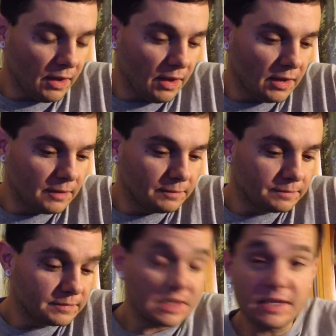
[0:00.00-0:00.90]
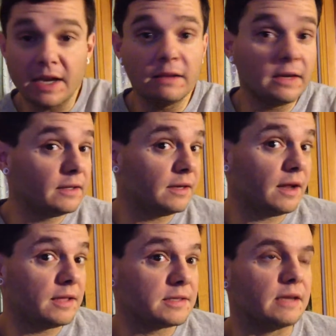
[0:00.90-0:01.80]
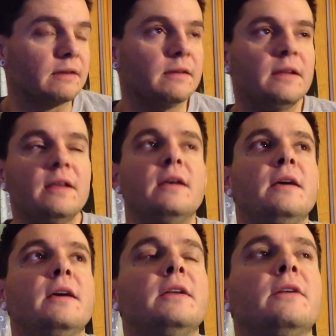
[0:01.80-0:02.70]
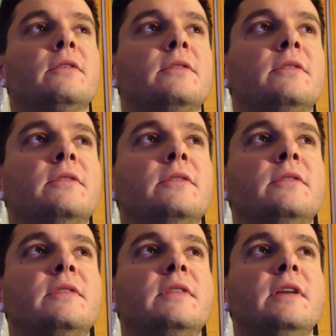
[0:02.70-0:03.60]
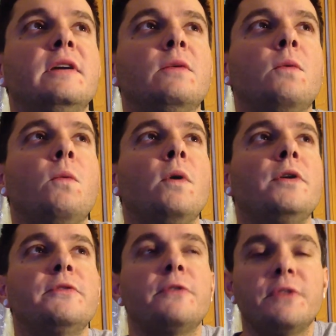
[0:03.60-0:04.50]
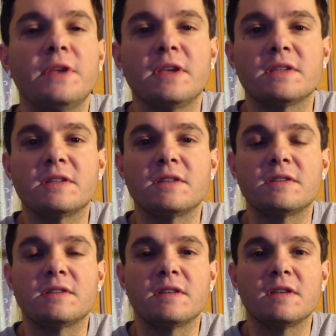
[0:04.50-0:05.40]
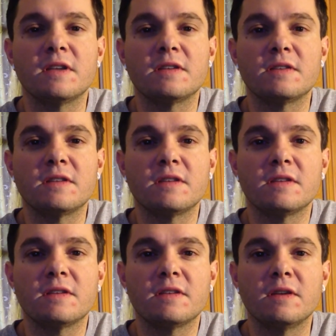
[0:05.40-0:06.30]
um, the scale and the non-scale, you know, they're wonderful things. It's the it's the you